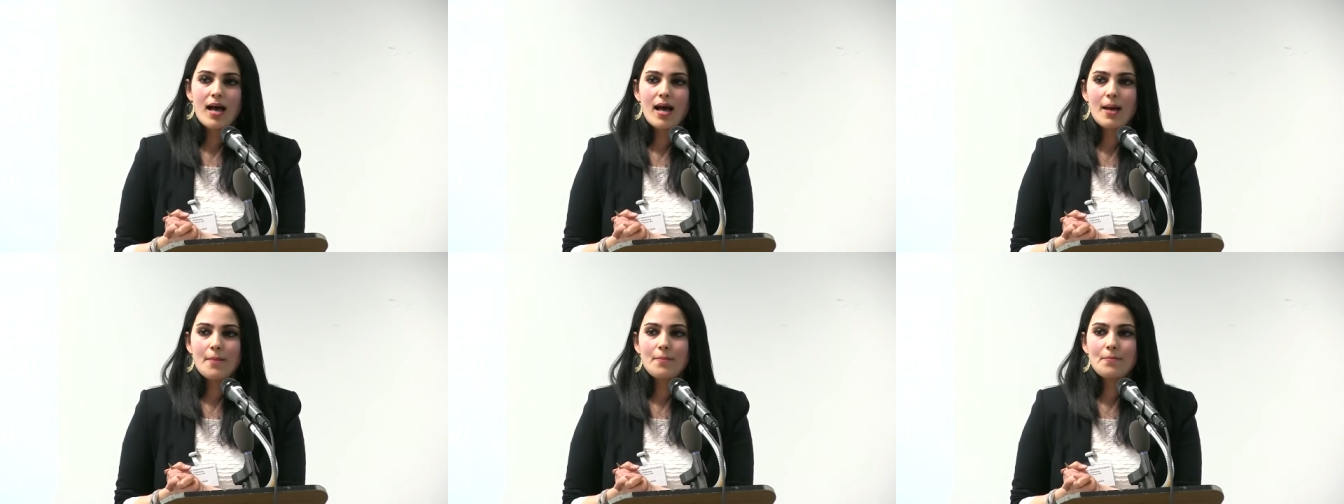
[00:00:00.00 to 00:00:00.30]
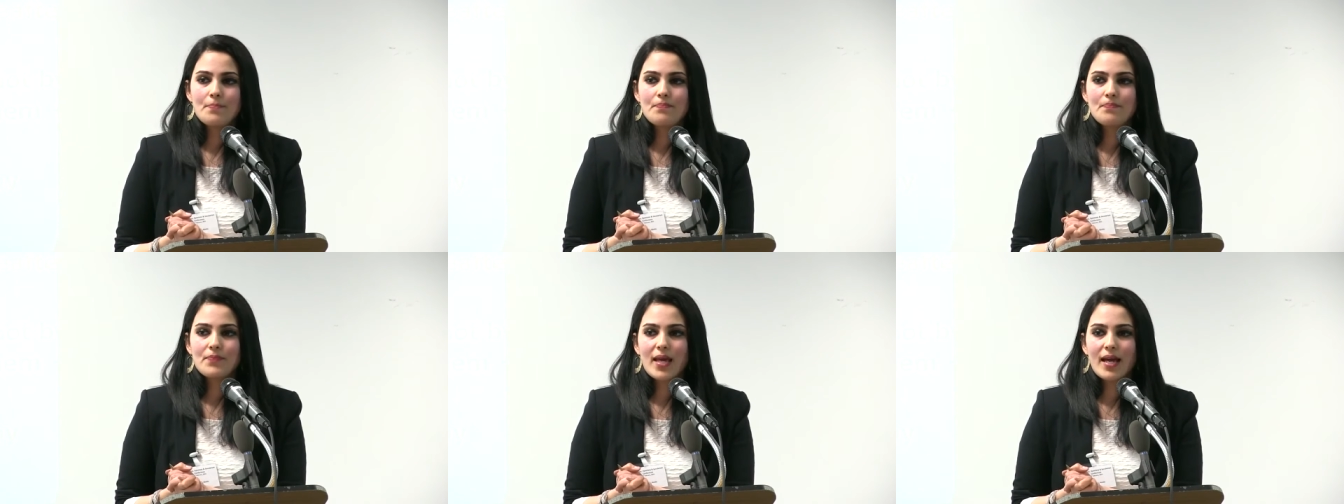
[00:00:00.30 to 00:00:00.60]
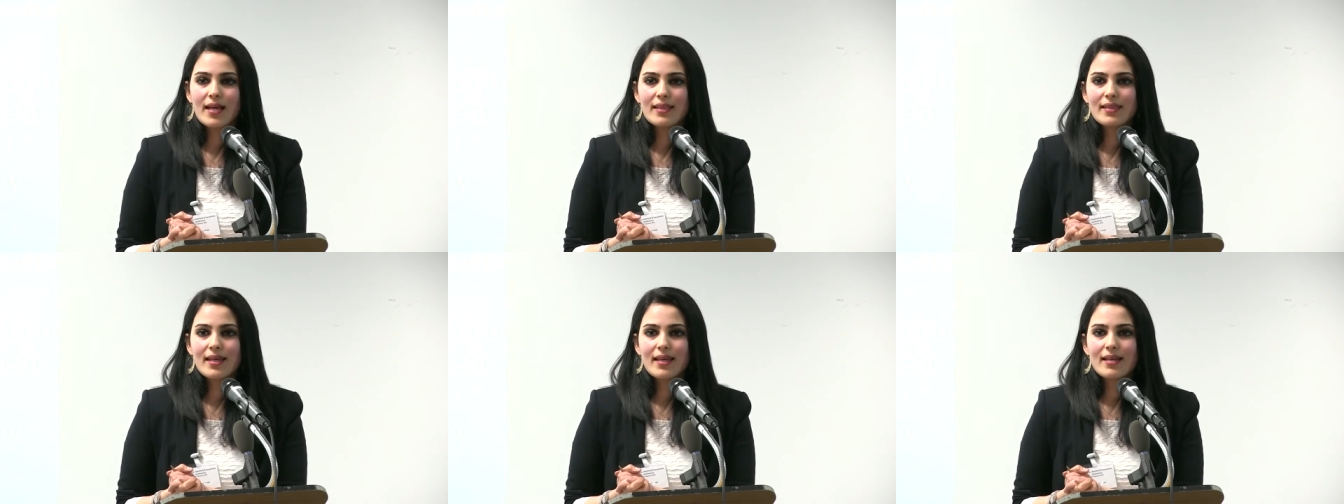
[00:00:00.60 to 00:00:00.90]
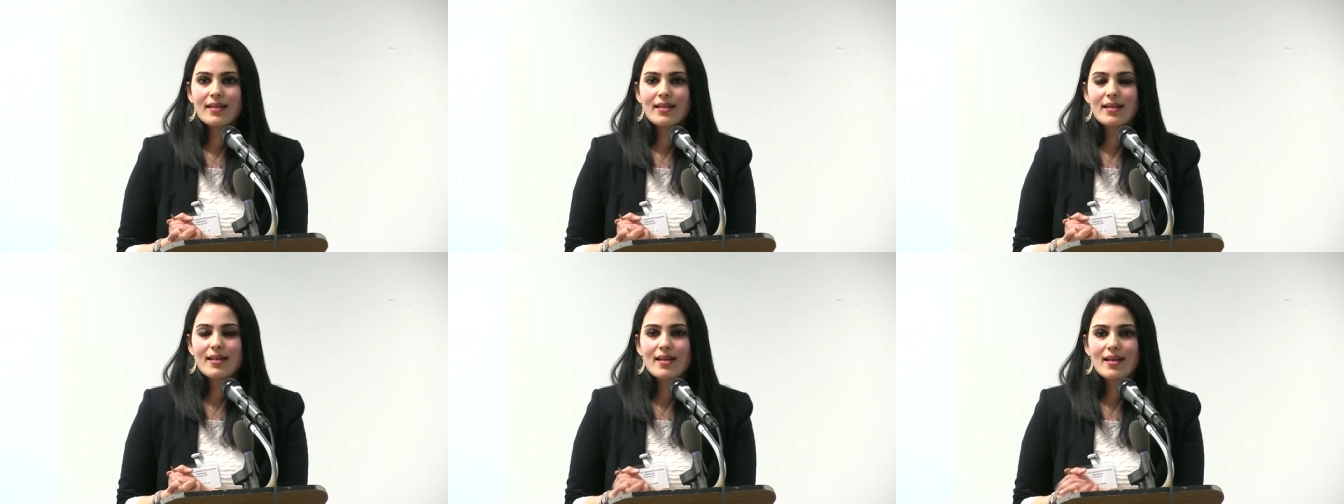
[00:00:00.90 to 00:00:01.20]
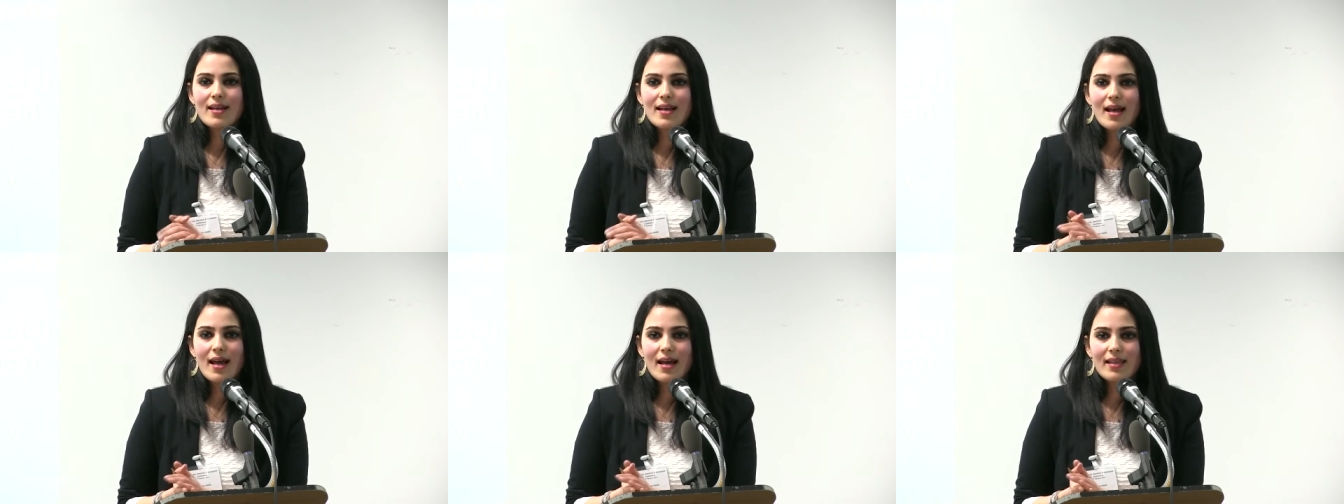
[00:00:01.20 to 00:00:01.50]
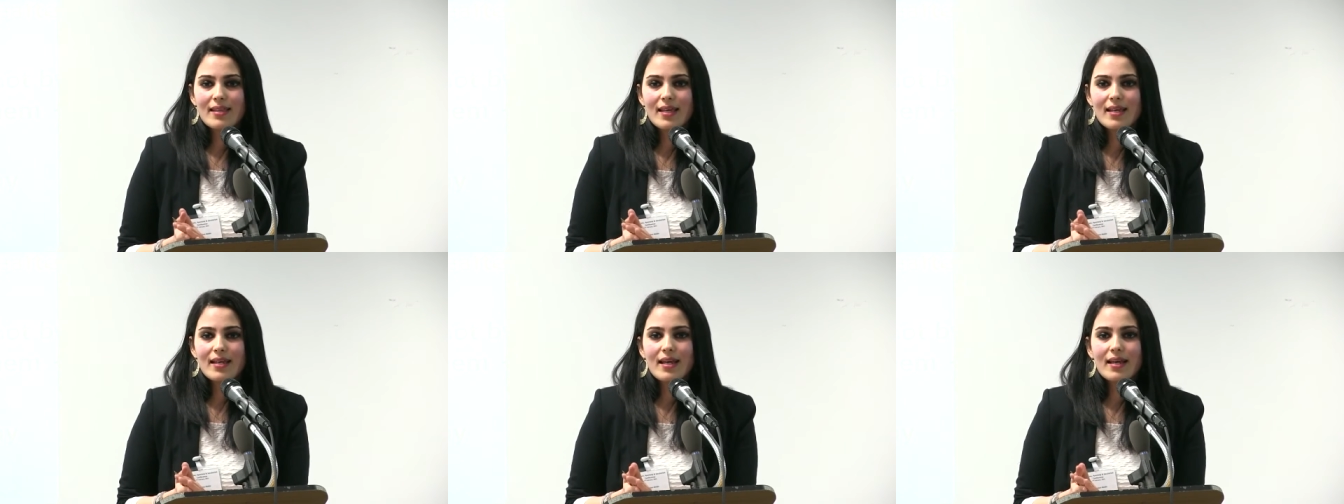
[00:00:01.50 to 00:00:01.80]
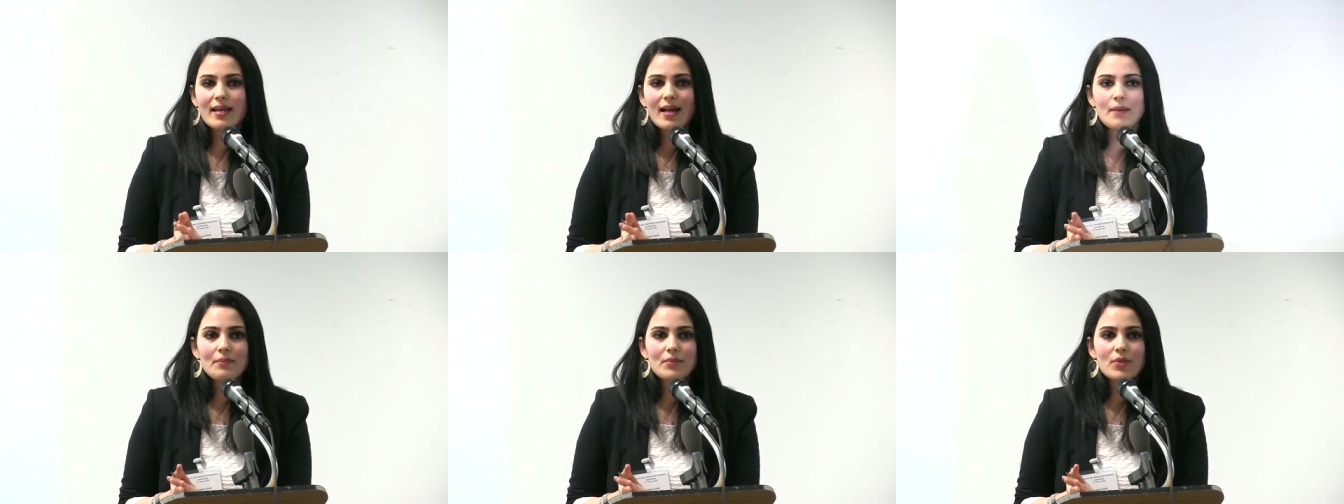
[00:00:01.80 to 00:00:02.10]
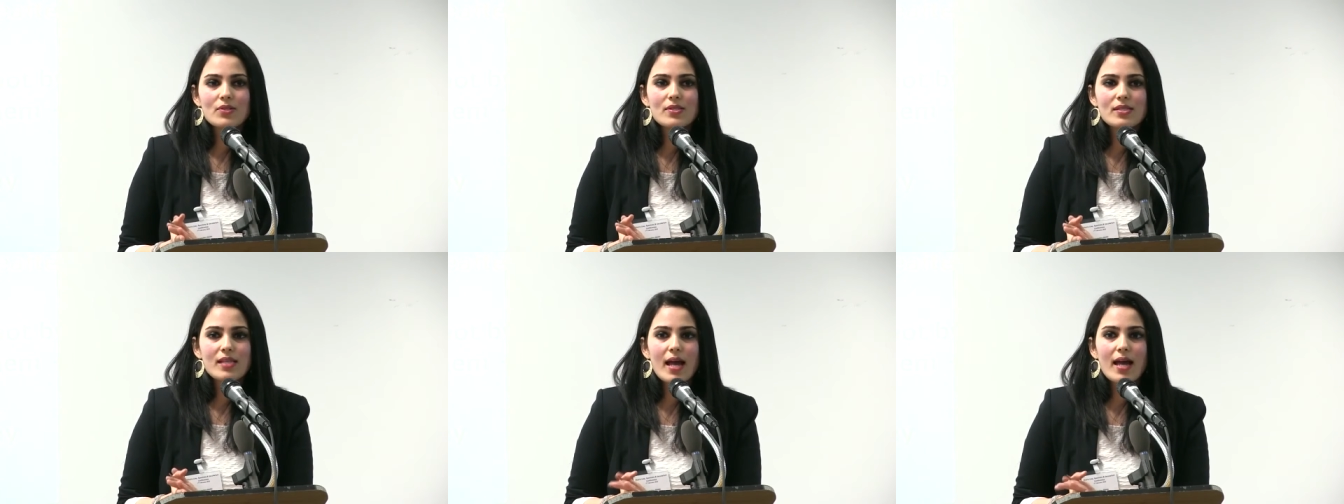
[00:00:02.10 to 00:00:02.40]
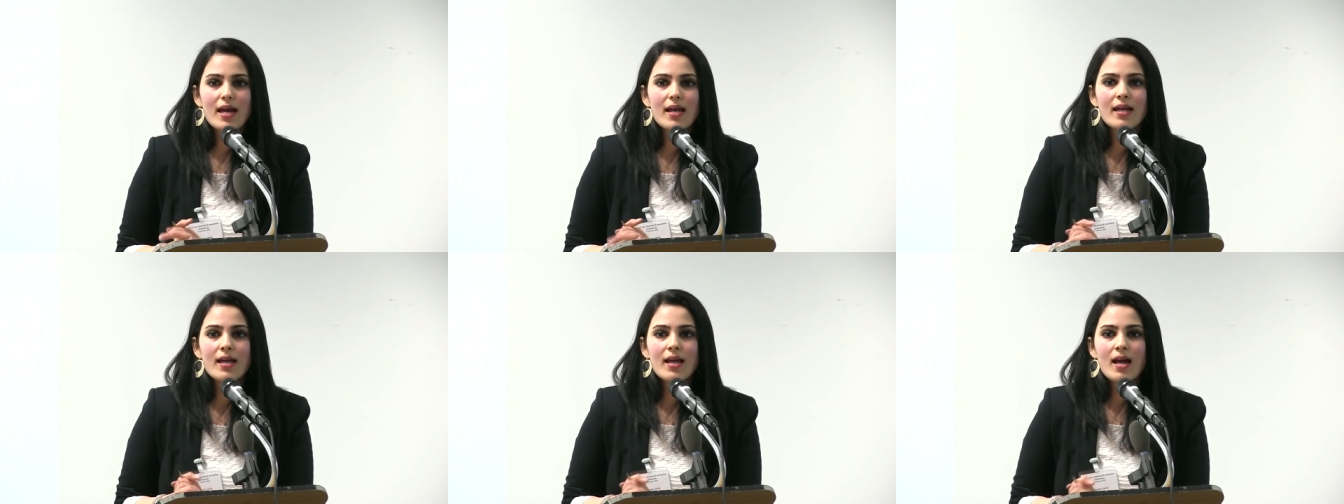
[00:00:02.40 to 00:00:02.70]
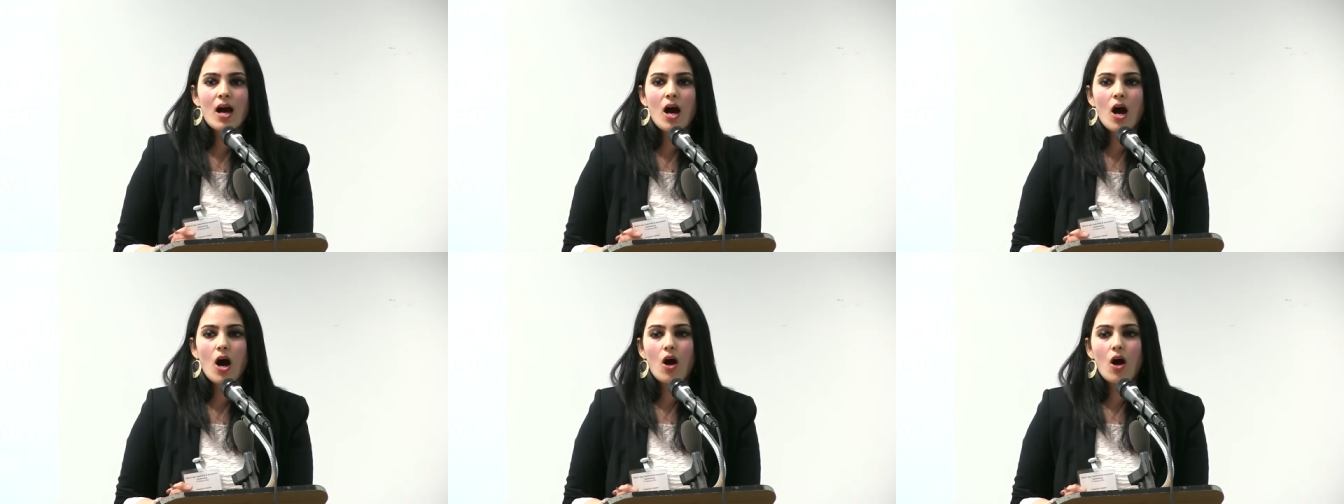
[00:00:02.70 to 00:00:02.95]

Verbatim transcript: Um, and then and then they come to say,